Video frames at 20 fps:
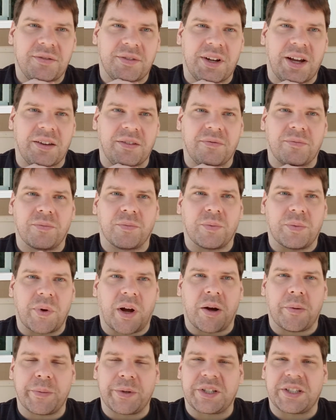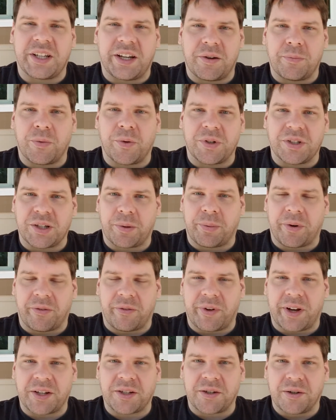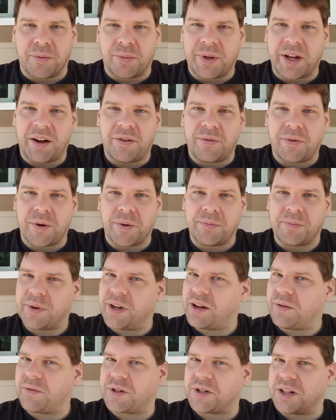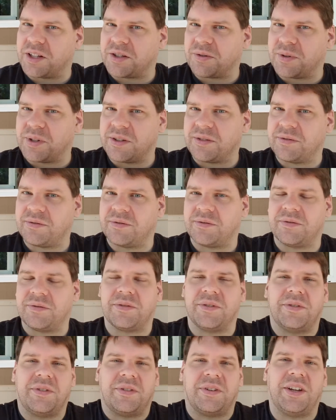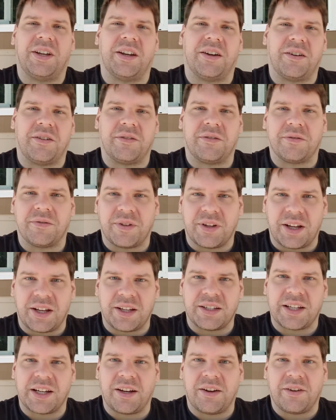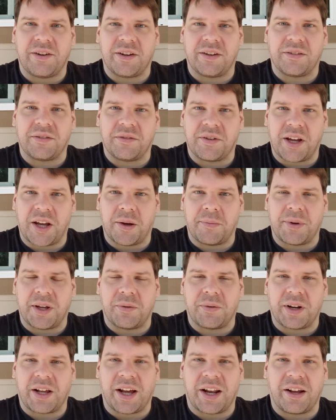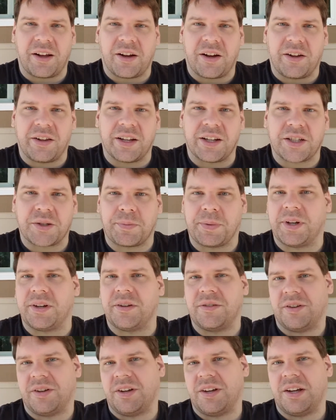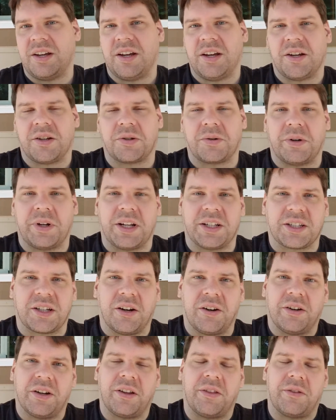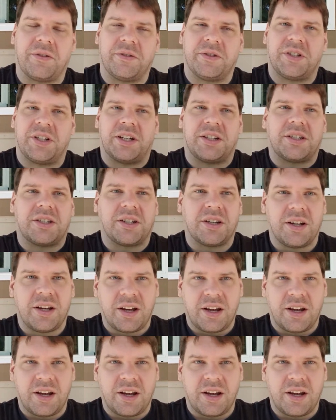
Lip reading: I almost see it more as a professional platform, and I wish that's what, you know, Intel and AMD would kind of call this, but sure, that's called Enthusiast.